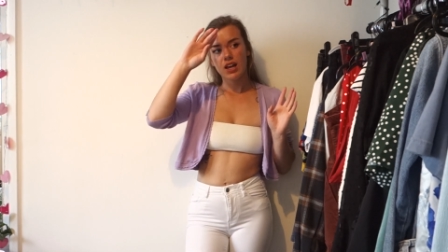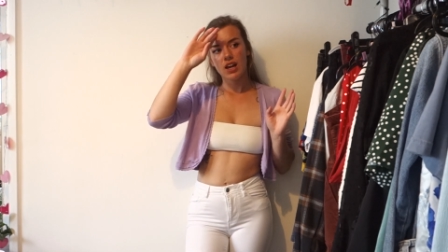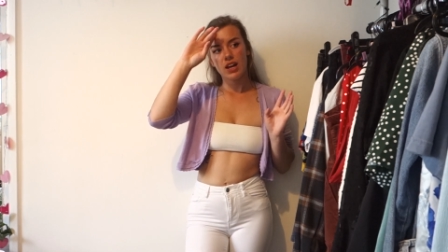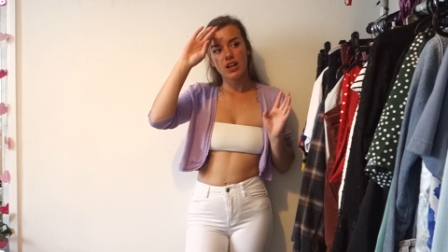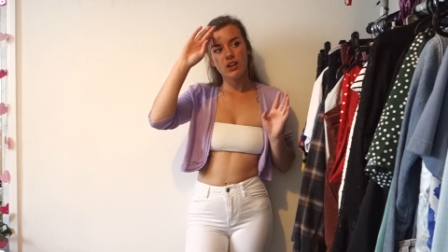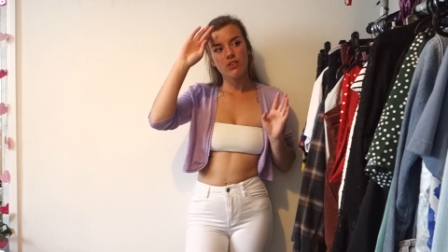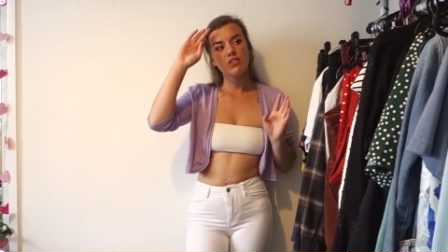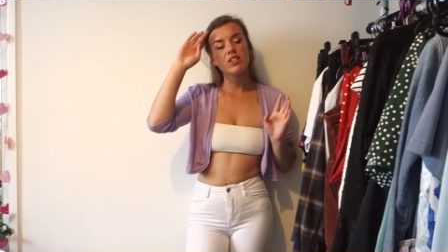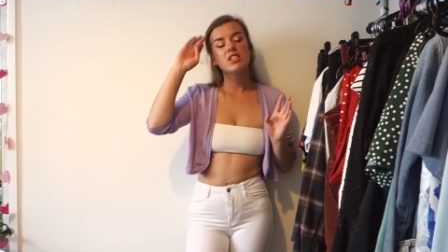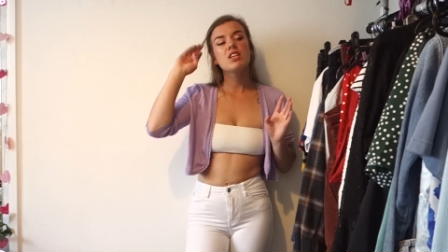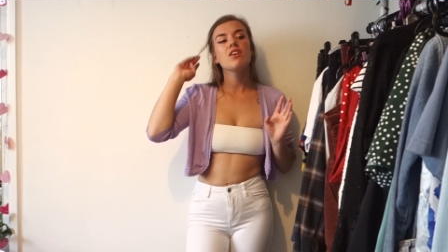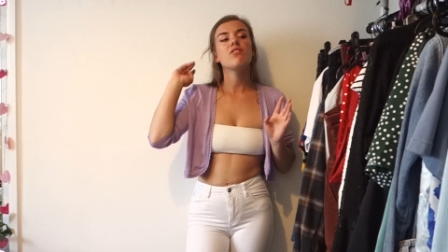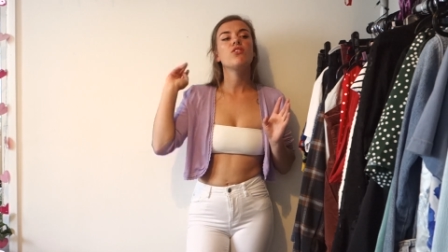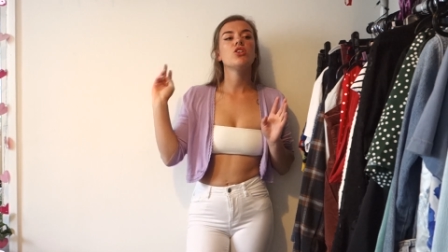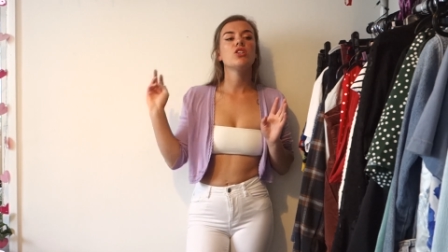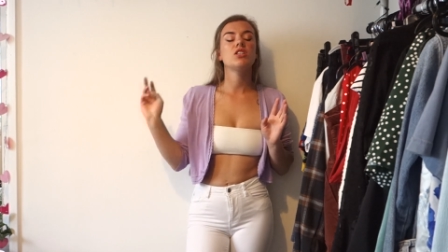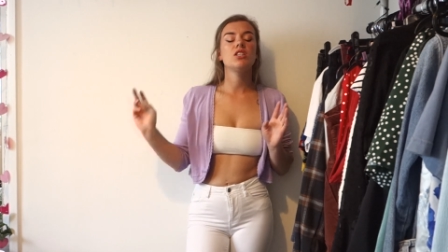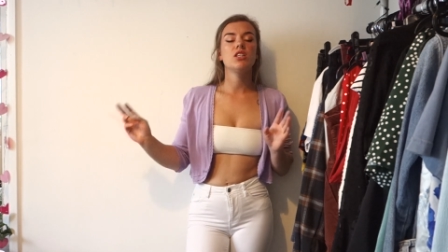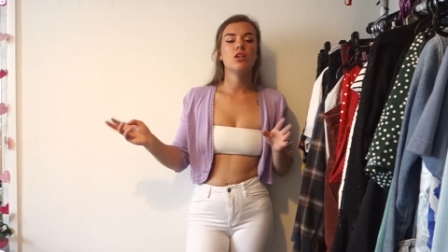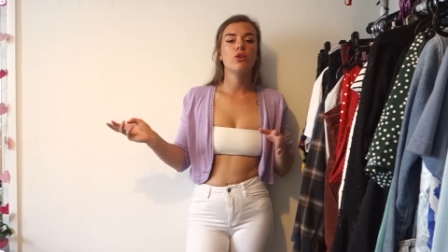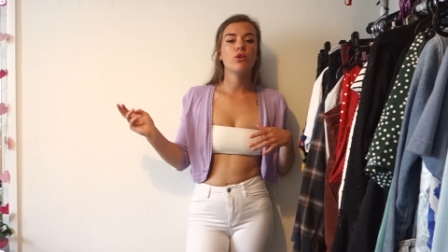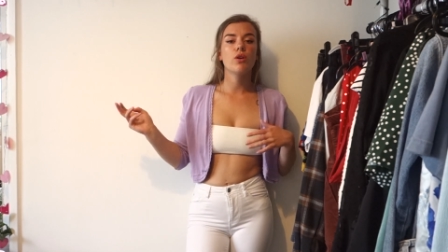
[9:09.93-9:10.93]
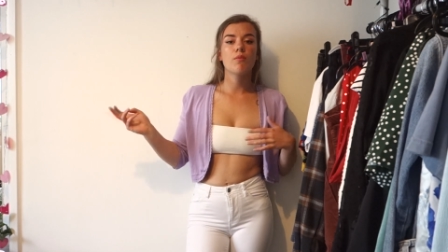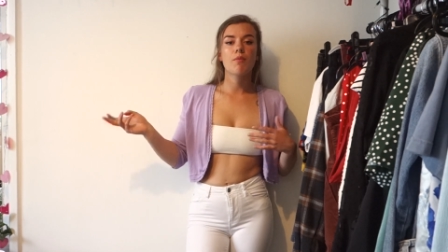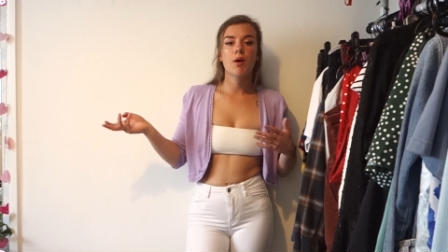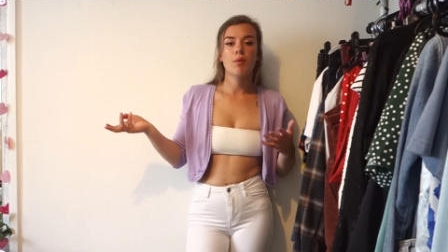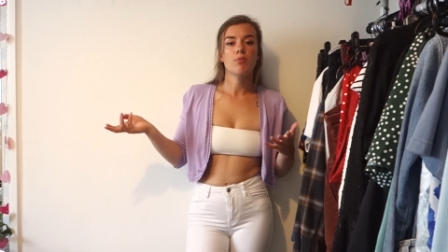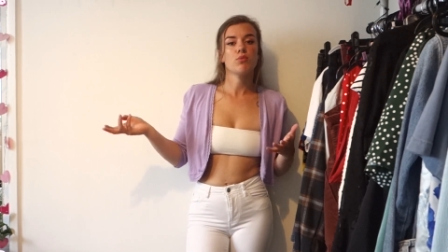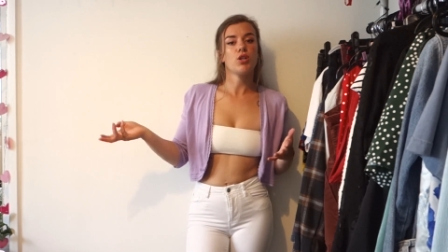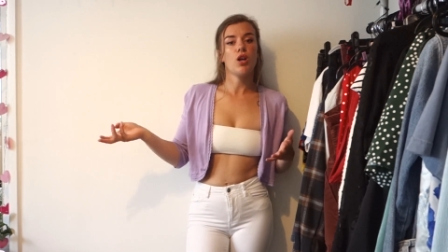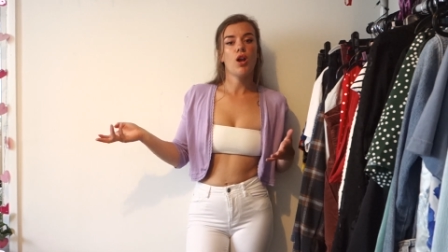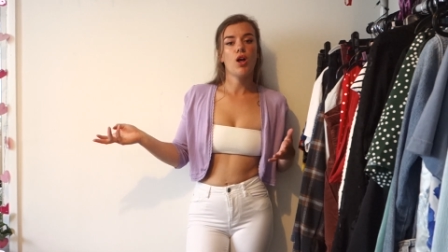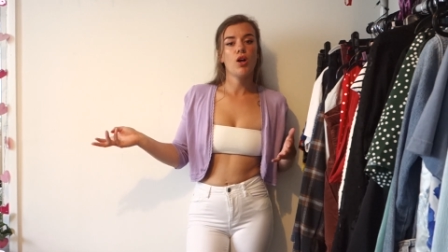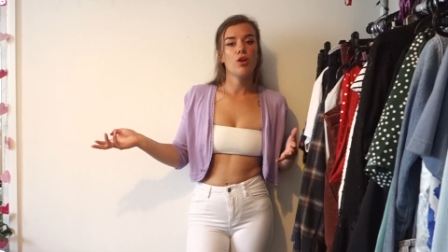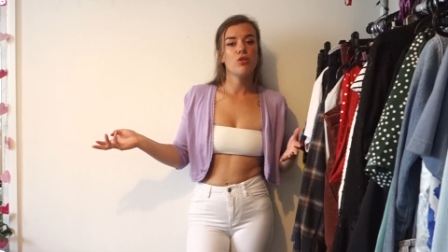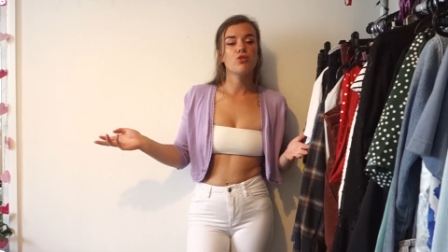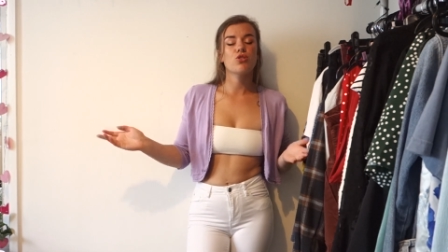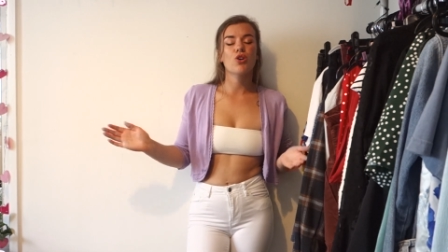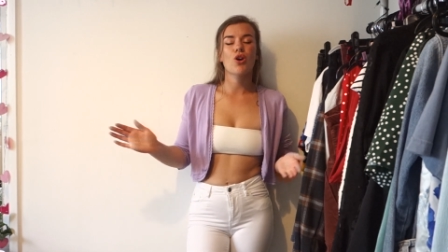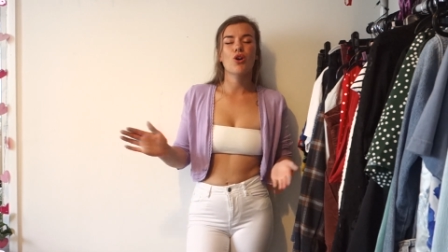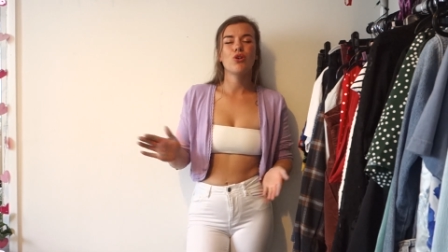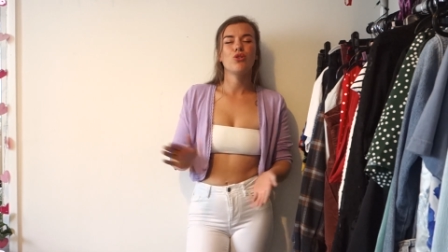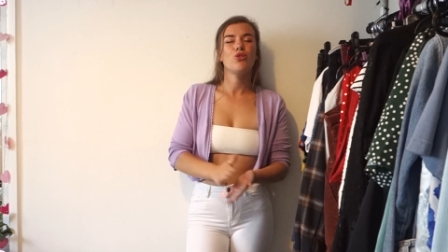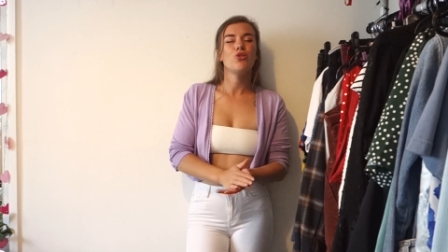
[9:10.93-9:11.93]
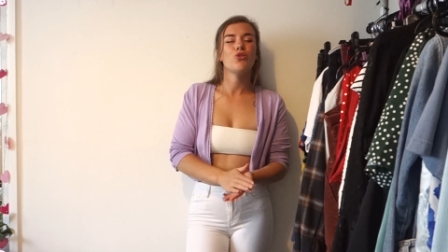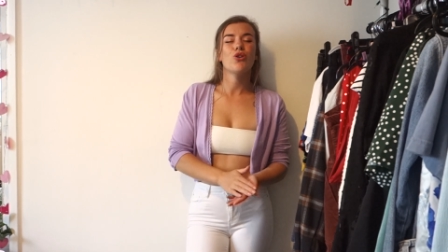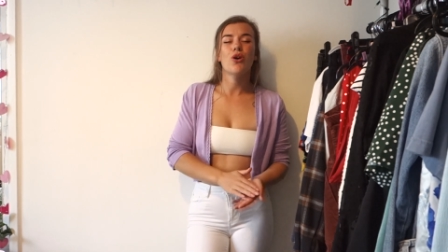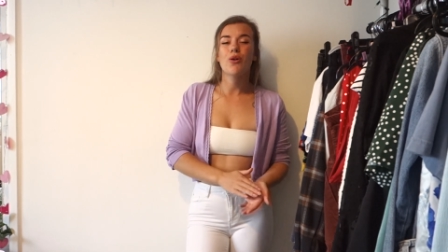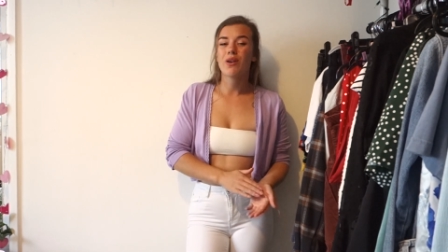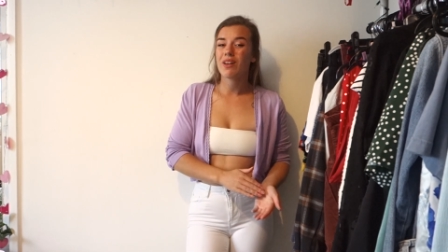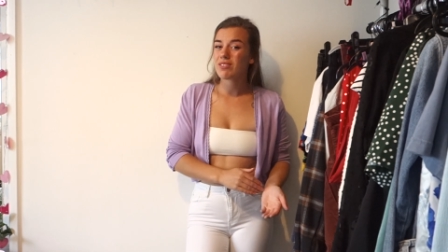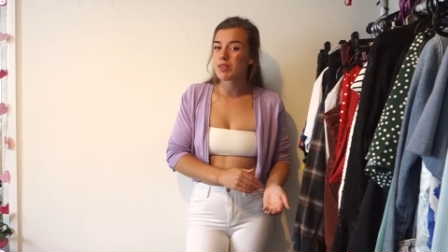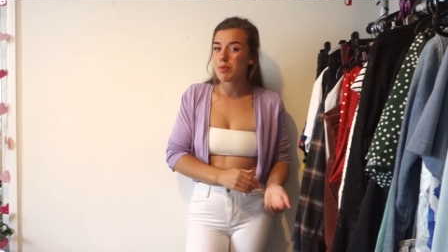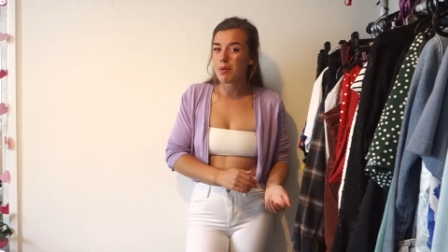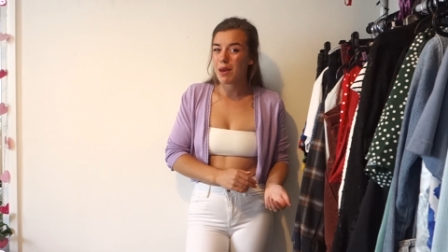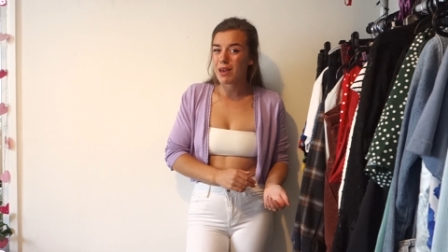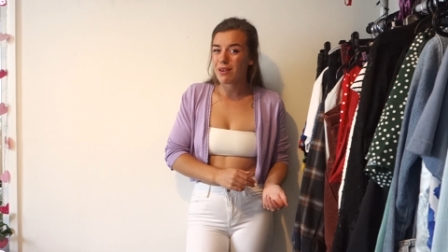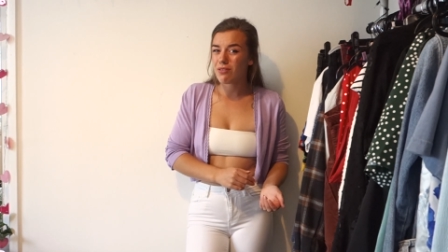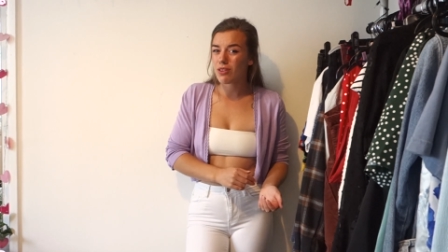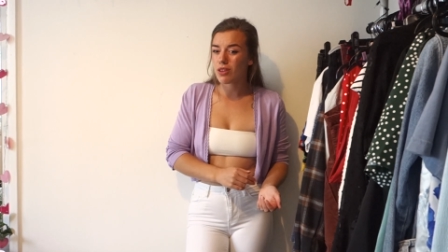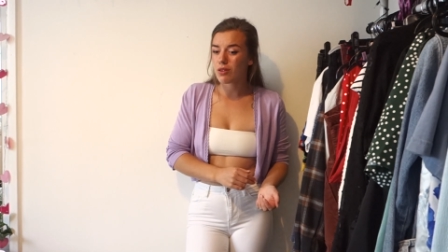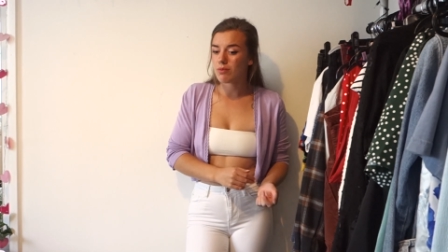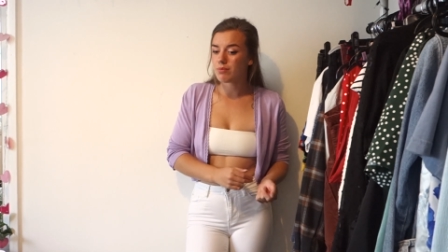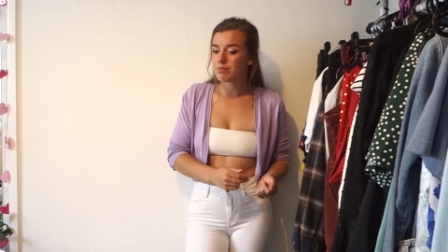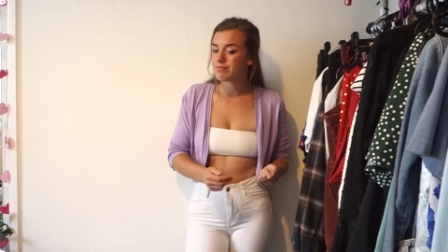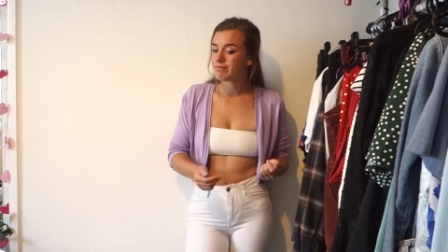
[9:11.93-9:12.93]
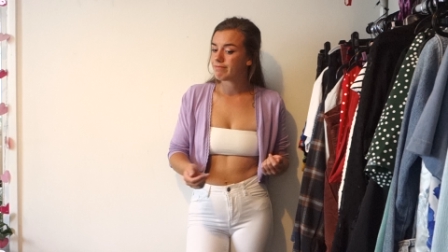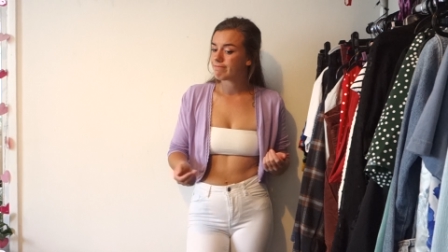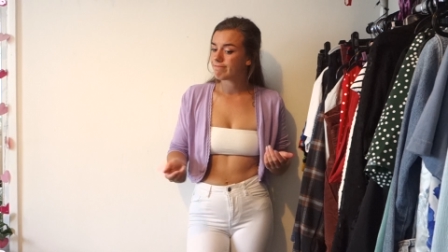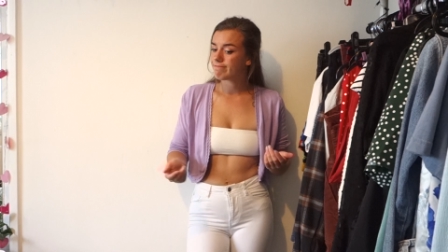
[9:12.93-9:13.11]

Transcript: and obviously if you steal your mum's clothes you don't have to pay for them.